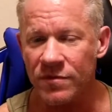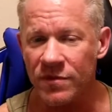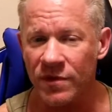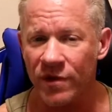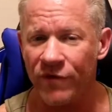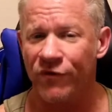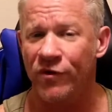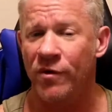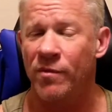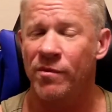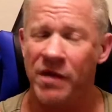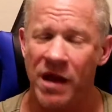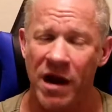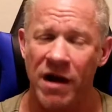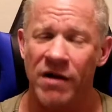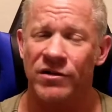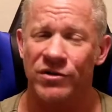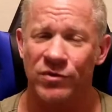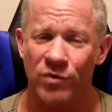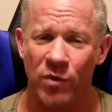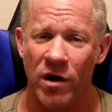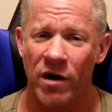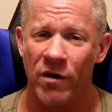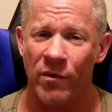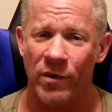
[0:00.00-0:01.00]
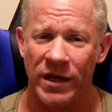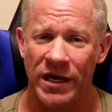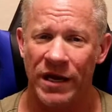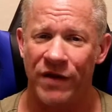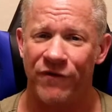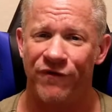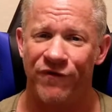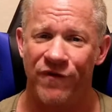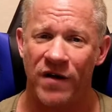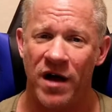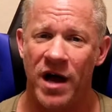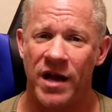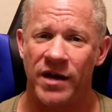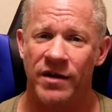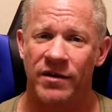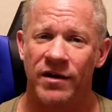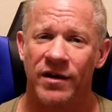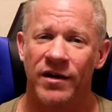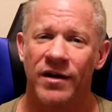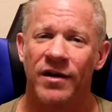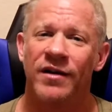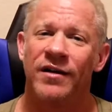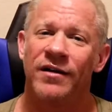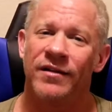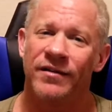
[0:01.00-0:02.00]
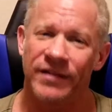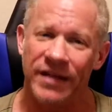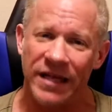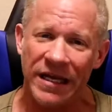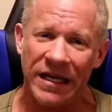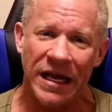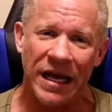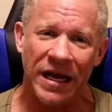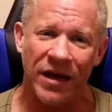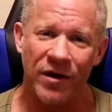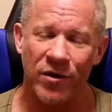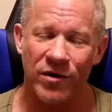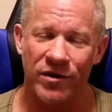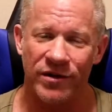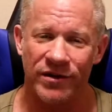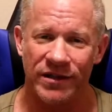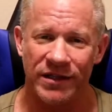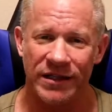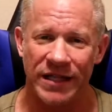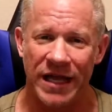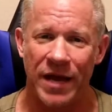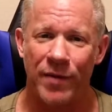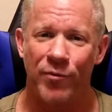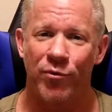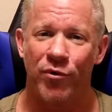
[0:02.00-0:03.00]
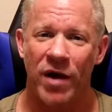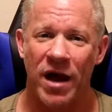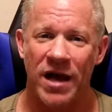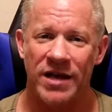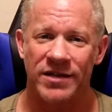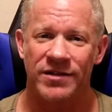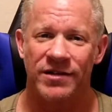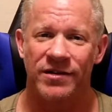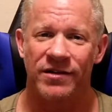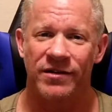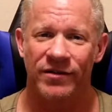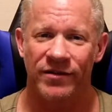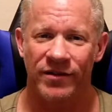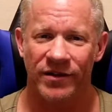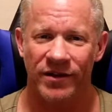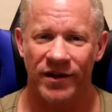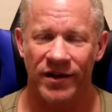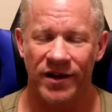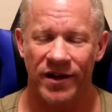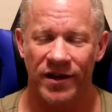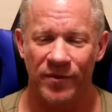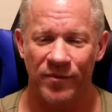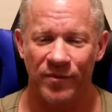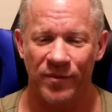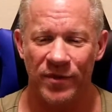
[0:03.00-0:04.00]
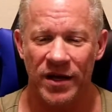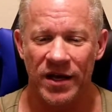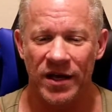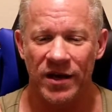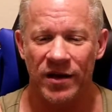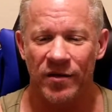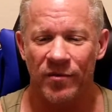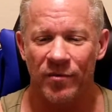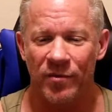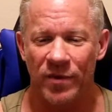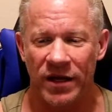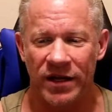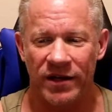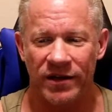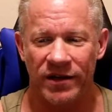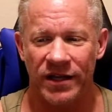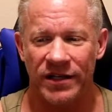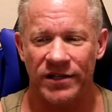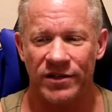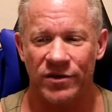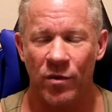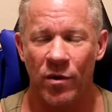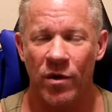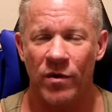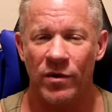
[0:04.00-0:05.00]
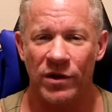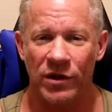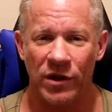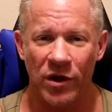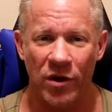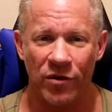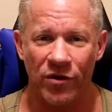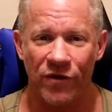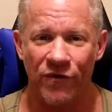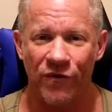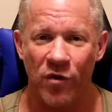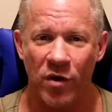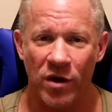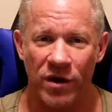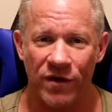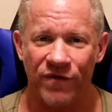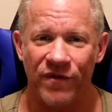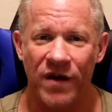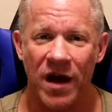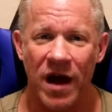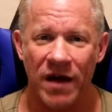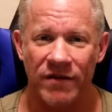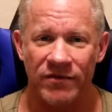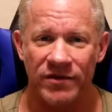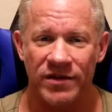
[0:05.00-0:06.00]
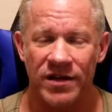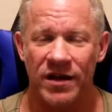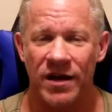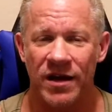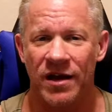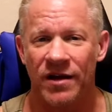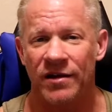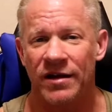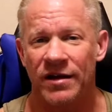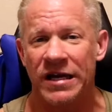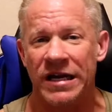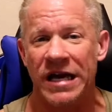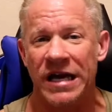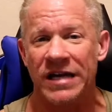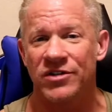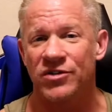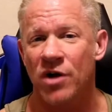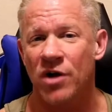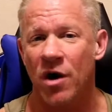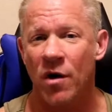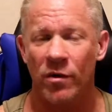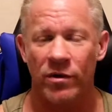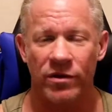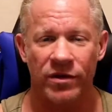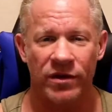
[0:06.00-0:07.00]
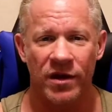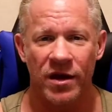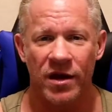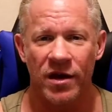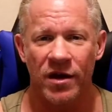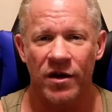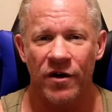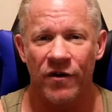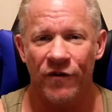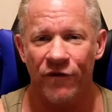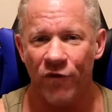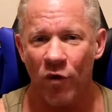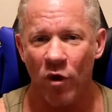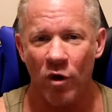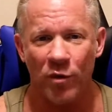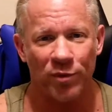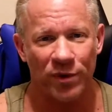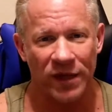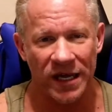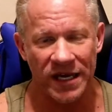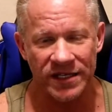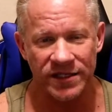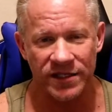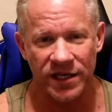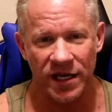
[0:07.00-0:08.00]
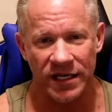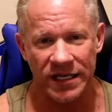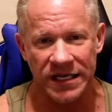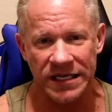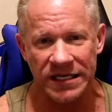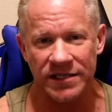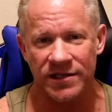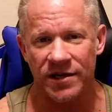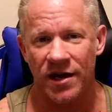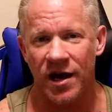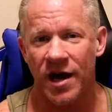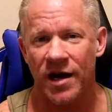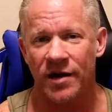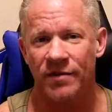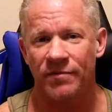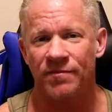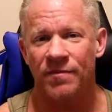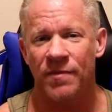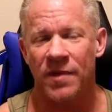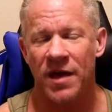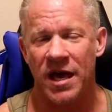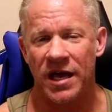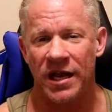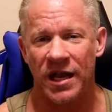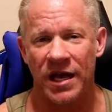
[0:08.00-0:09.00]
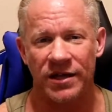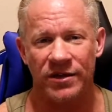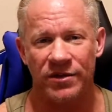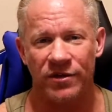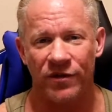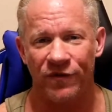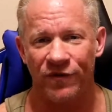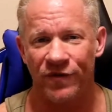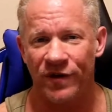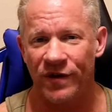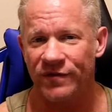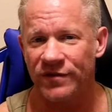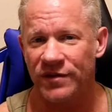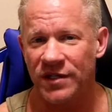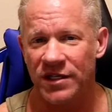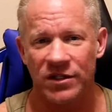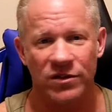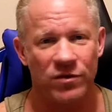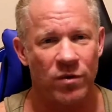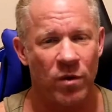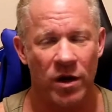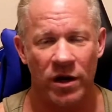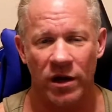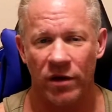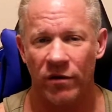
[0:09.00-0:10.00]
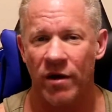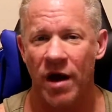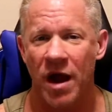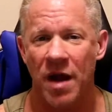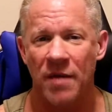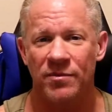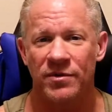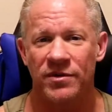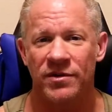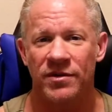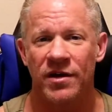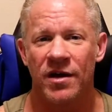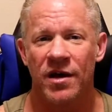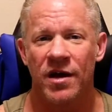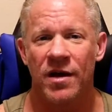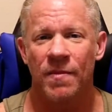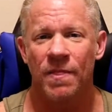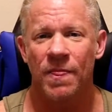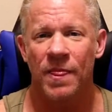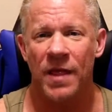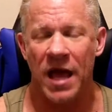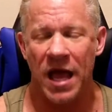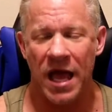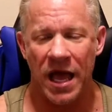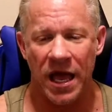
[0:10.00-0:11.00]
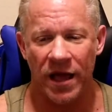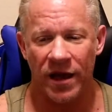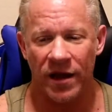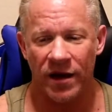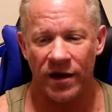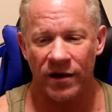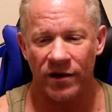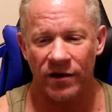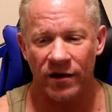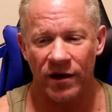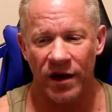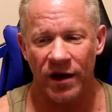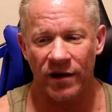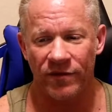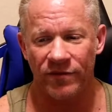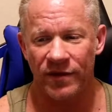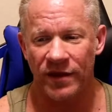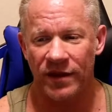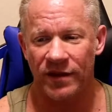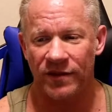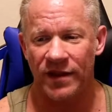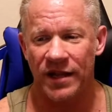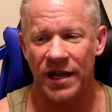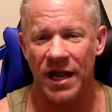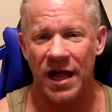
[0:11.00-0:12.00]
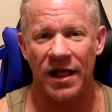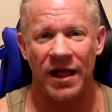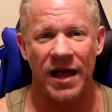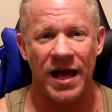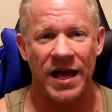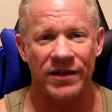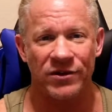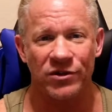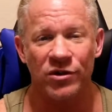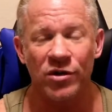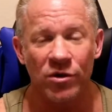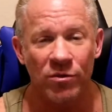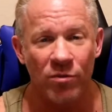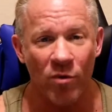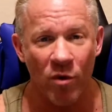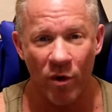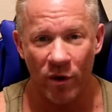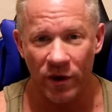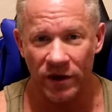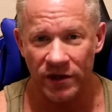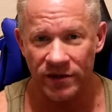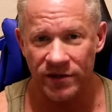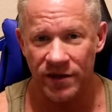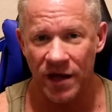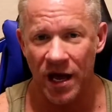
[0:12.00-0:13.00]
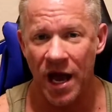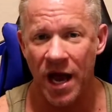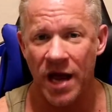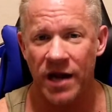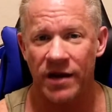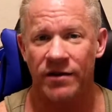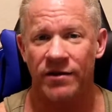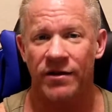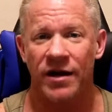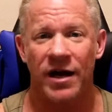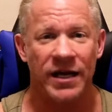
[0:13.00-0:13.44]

From there is where we get fun. Then I go to the leg press, but it's the one where you load the 45s, and I start with 4 plates on each side, and I do 15-20 reps, and then I'll add 2 more each side.